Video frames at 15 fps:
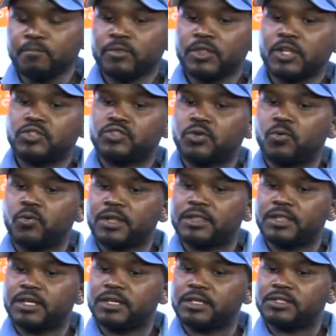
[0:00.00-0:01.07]
So what
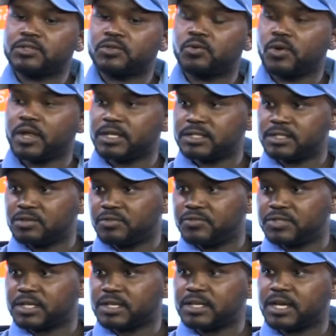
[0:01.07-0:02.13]
the school liaison officer
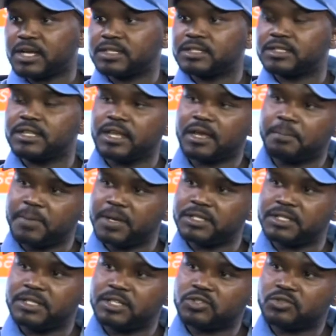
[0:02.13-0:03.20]
does, they are based in the
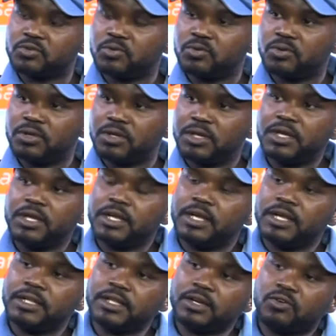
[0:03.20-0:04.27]
school, and the
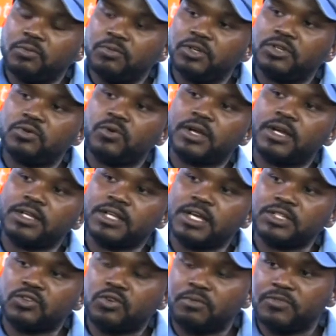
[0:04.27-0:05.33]
community worker does
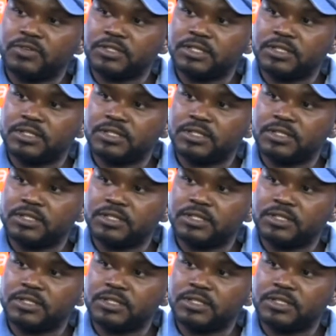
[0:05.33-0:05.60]
home visits.